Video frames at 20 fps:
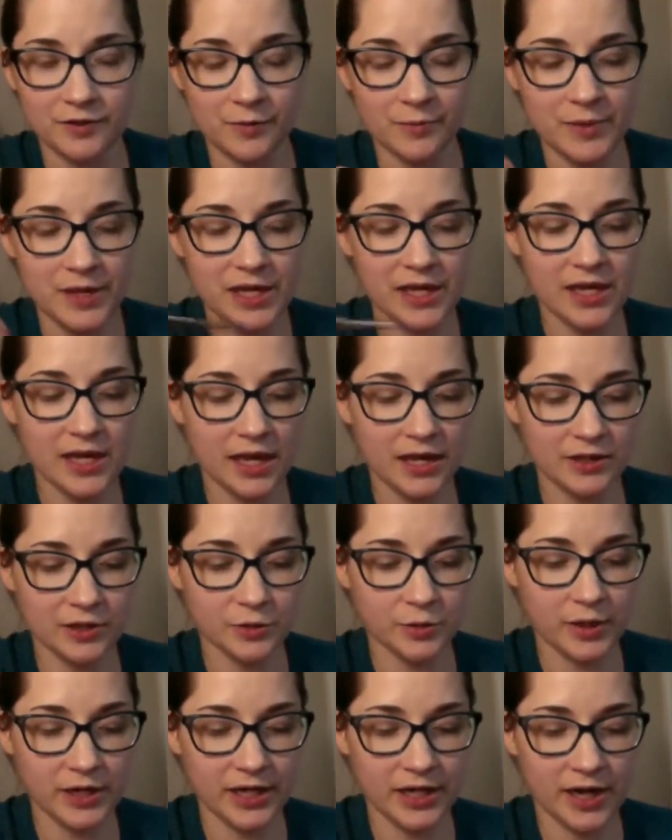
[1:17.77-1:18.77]
for me
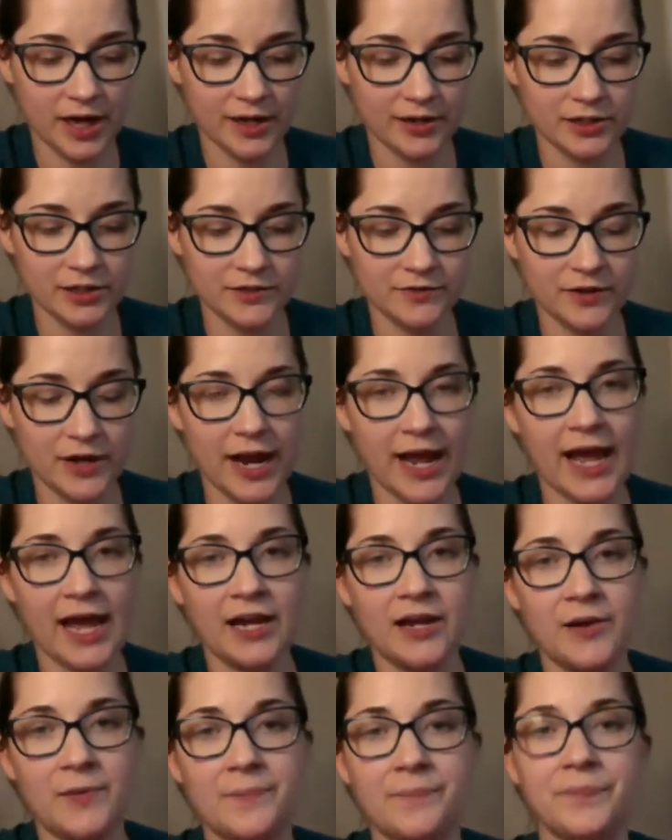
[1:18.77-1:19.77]
and $20 for
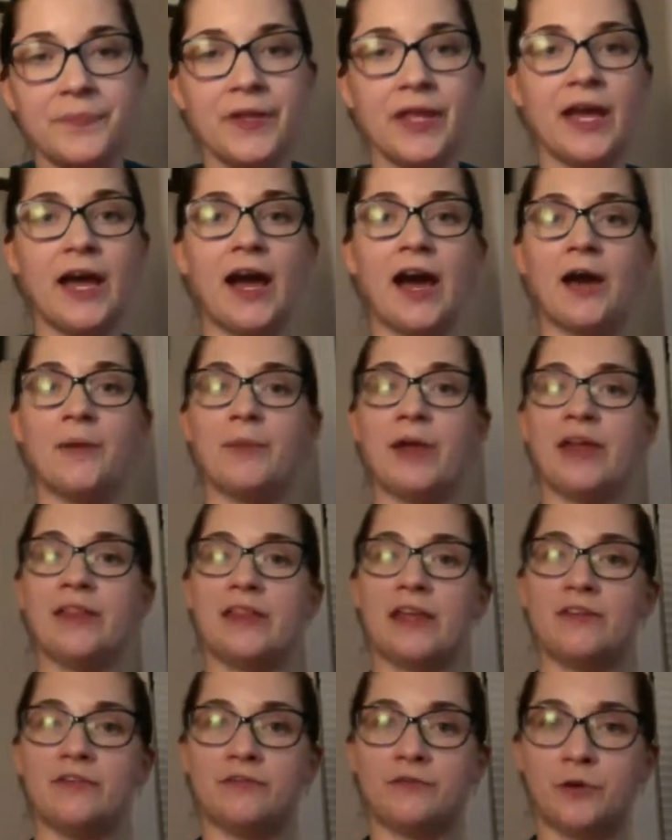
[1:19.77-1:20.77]
Adam,
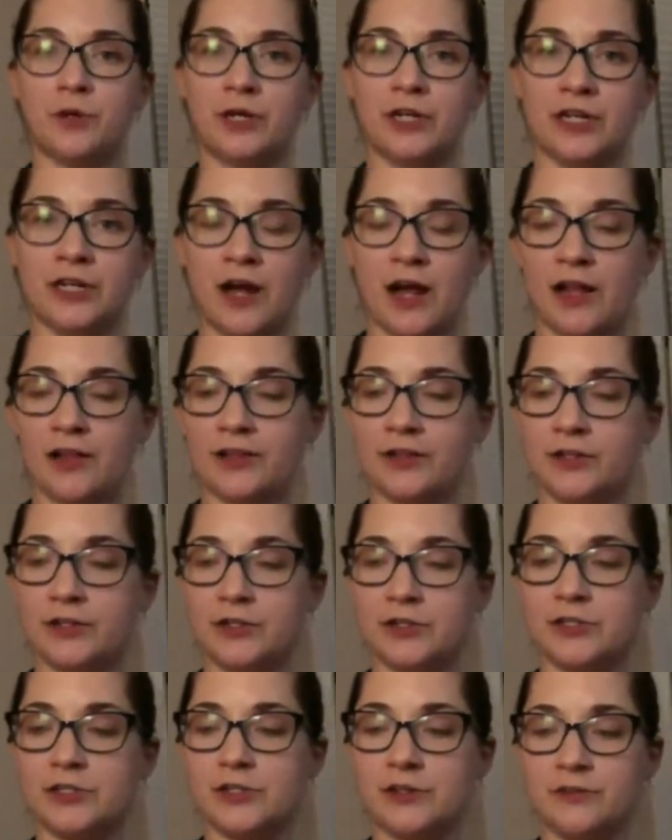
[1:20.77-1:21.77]
and then
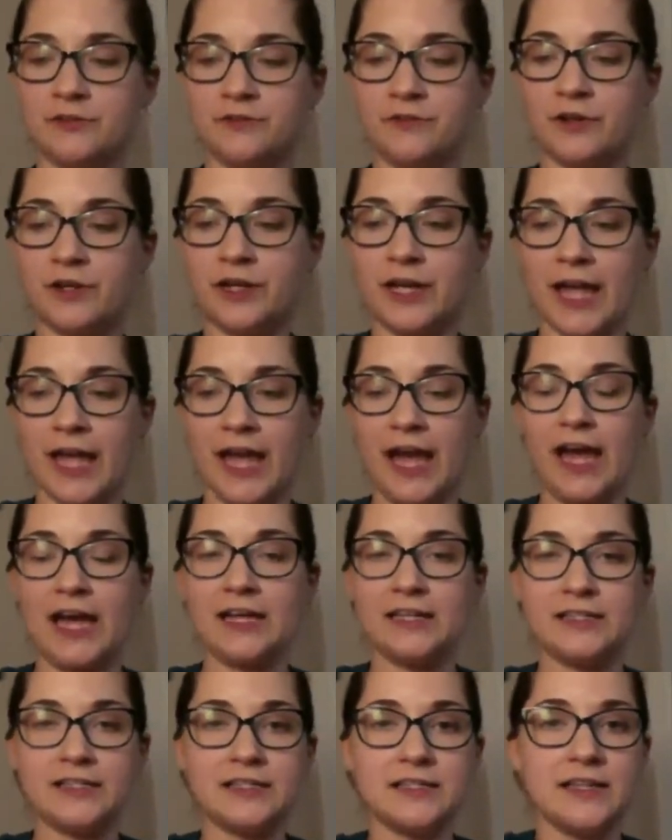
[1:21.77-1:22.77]
$40 for
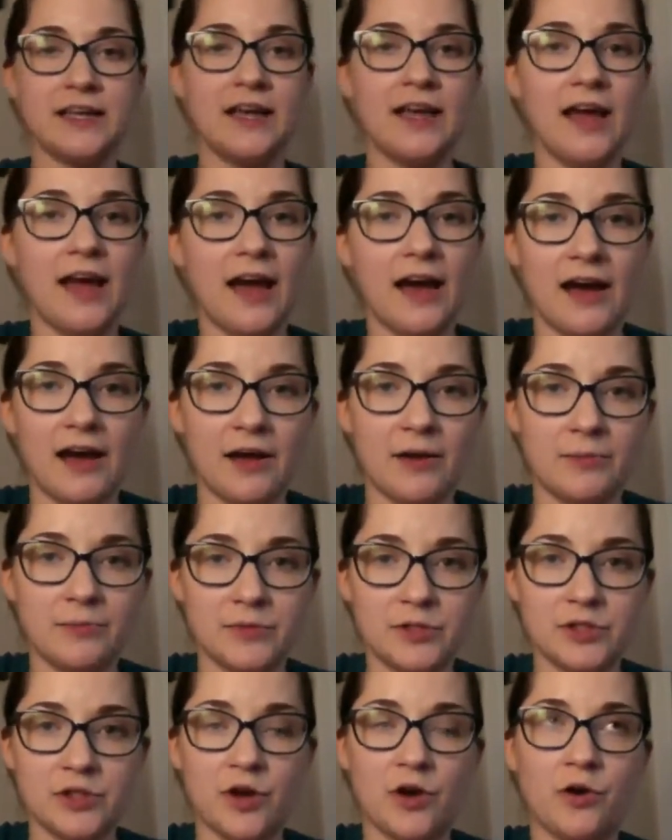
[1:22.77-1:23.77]
gas.
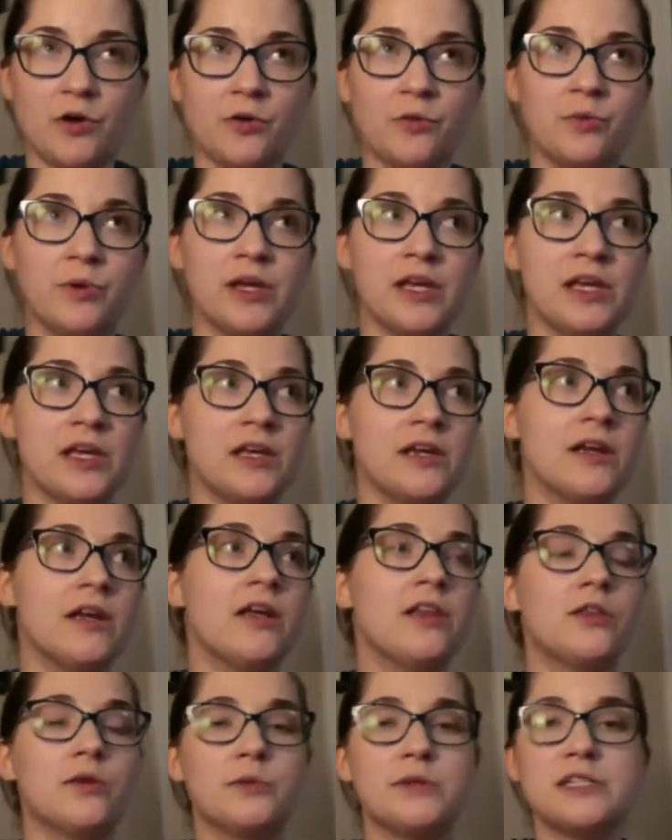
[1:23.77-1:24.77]
So
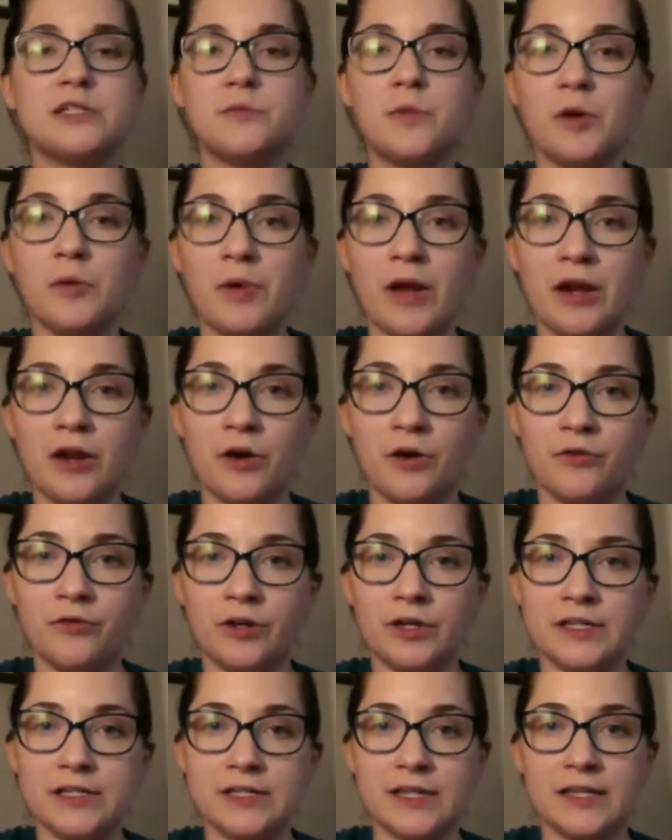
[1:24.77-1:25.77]
the reason we went
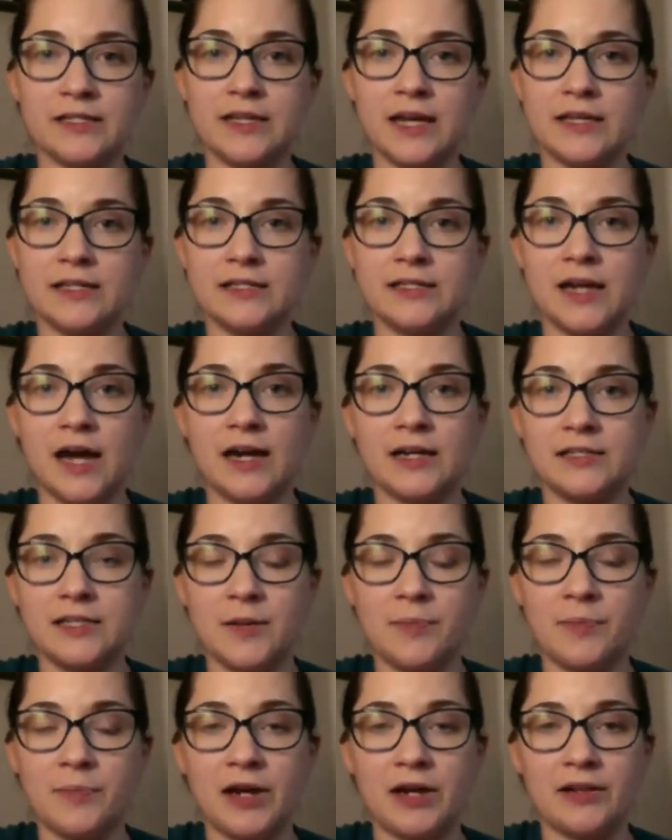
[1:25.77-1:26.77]
over is because I
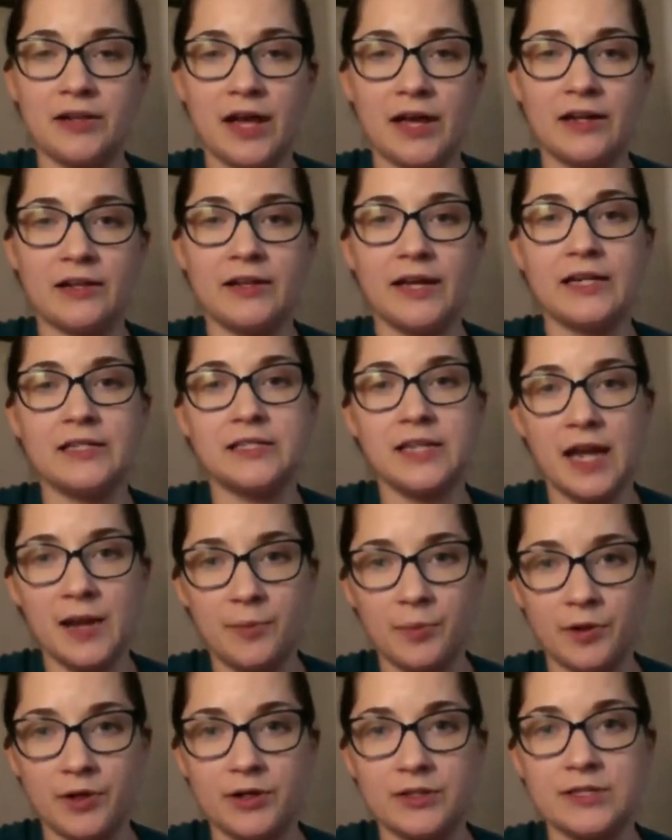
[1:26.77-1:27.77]
stocked up on a lot of like
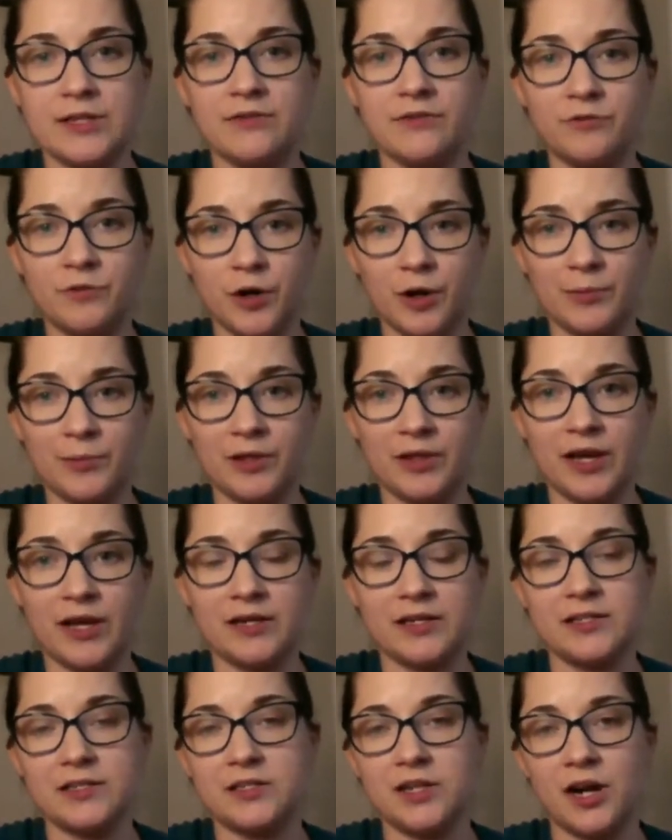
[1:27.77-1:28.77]
diapers and
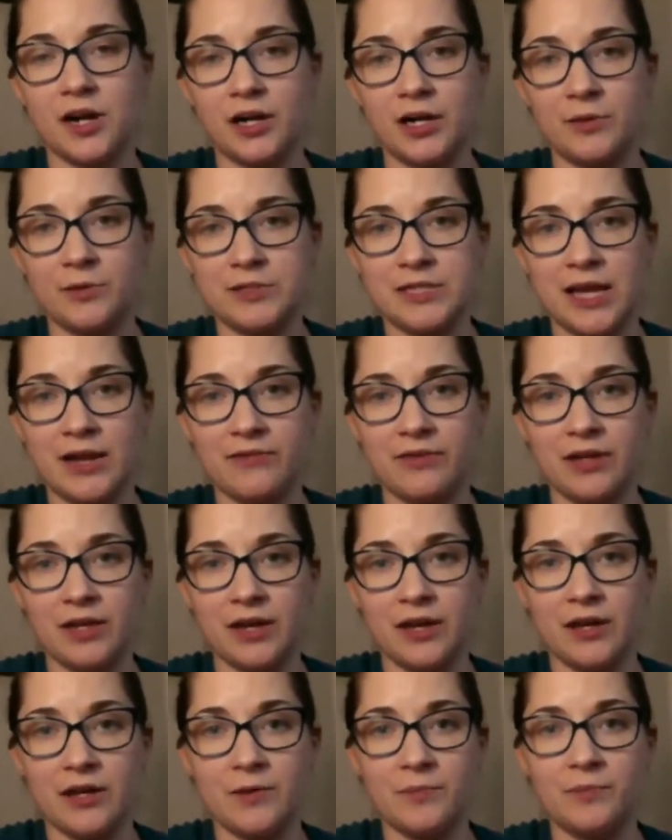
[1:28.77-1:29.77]
formula, because Target was
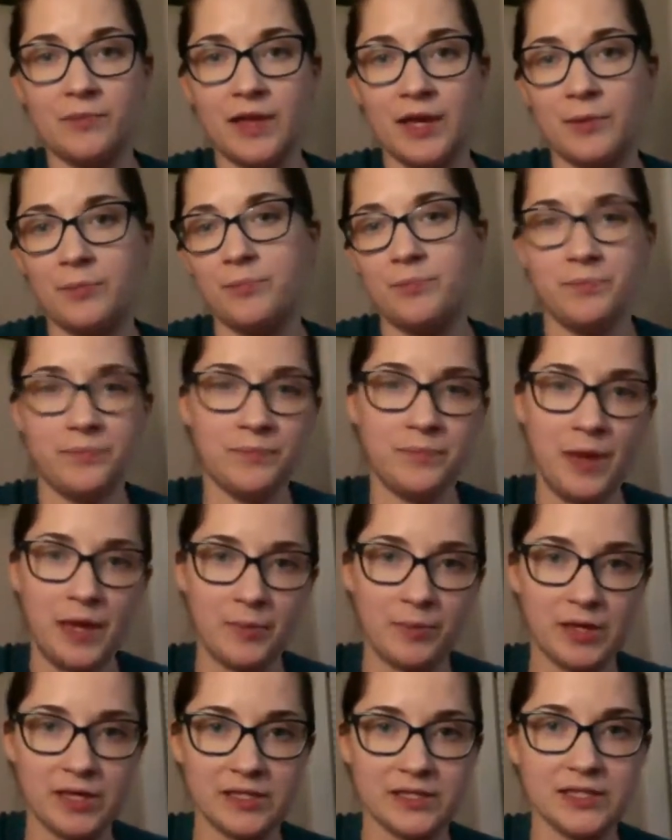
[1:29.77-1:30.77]
having a like
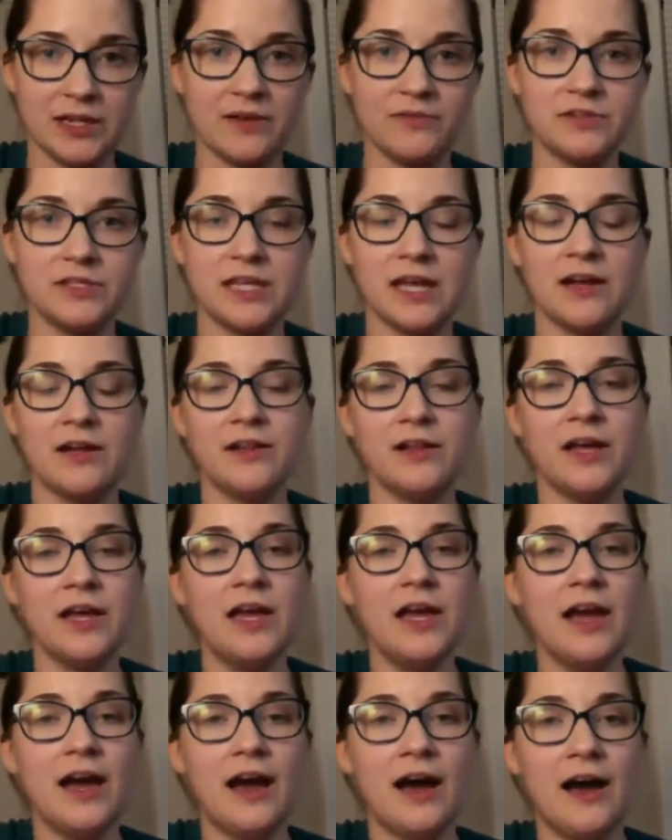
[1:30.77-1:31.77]
baby stuff sale.
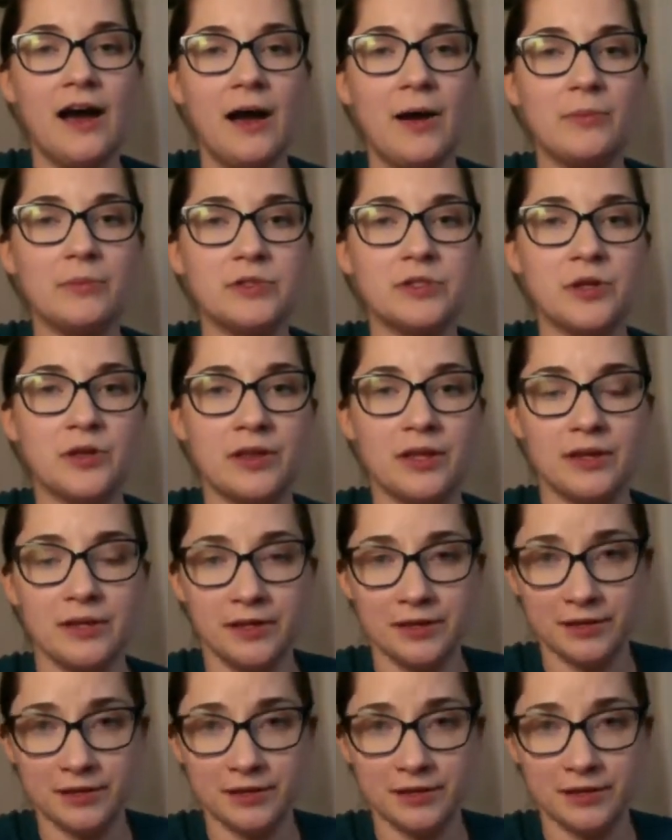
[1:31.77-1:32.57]
So